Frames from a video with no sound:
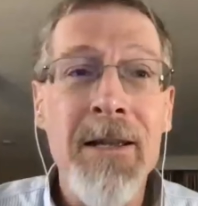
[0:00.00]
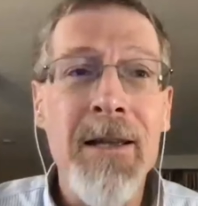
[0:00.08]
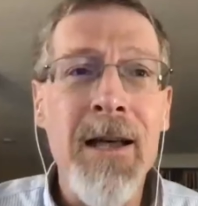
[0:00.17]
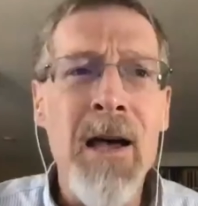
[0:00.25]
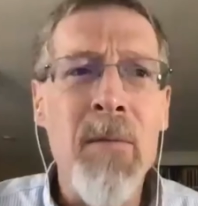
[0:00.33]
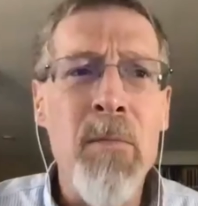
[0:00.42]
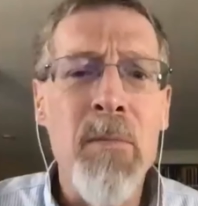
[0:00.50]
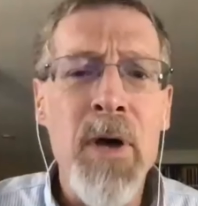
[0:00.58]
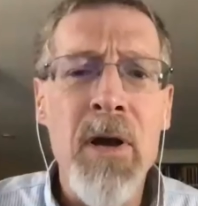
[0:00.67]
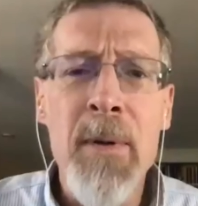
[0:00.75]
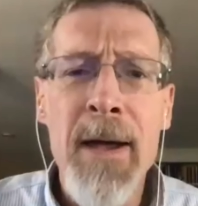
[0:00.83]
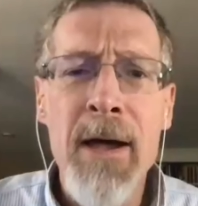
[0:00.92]
but
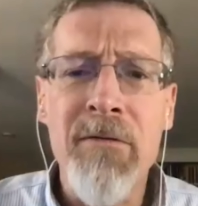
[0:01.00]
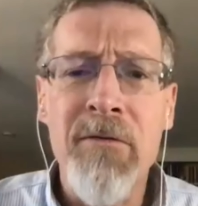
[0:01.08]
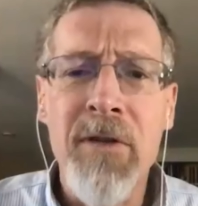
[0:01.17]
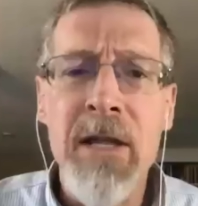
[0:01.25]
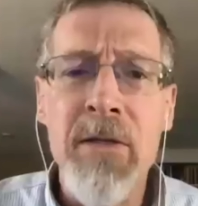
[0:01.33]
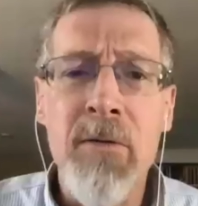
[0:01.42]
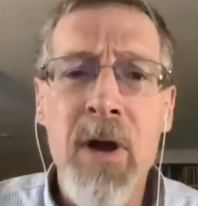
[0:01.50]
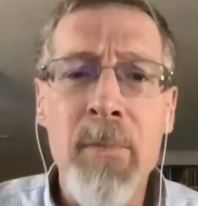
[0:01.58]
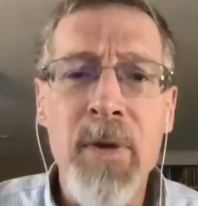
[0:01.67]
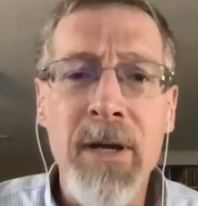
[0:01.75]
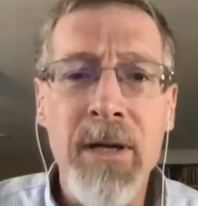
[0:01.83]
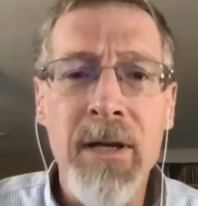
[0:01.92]
about
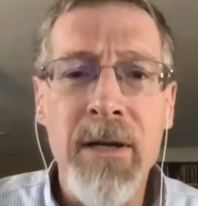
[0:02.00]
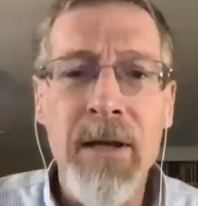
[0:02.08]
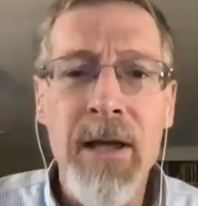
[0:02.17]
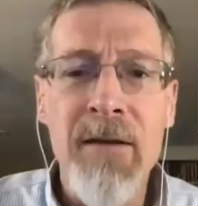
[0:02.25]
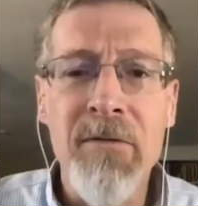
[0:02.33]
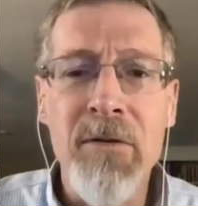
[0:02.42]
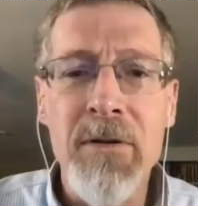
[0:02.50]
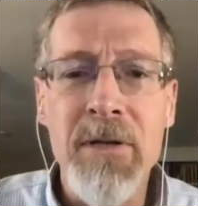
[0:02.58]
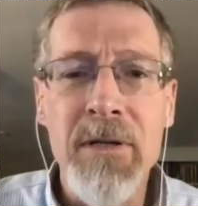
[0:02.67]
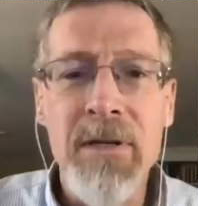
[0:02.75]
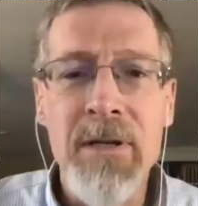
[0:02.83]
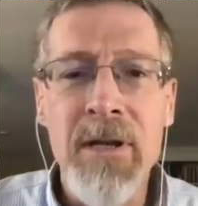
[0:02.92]
philanthropic
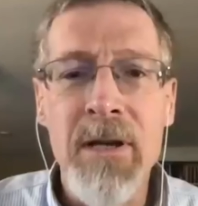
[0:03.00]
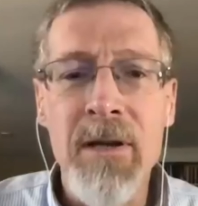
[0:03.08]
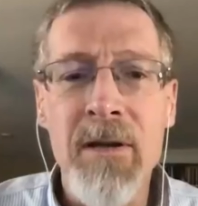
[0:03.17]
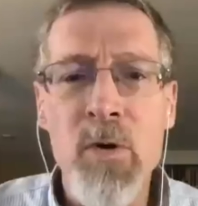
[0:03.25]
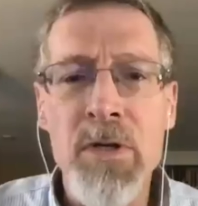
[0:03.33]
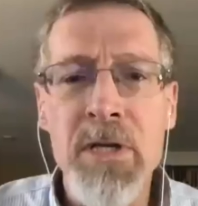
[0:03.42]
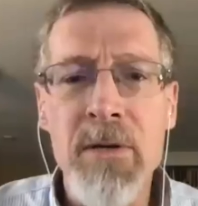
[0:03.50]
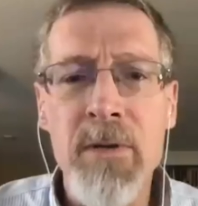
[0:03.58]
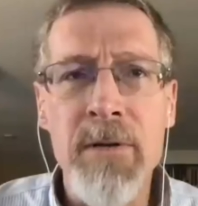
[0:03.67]
efforts more generally.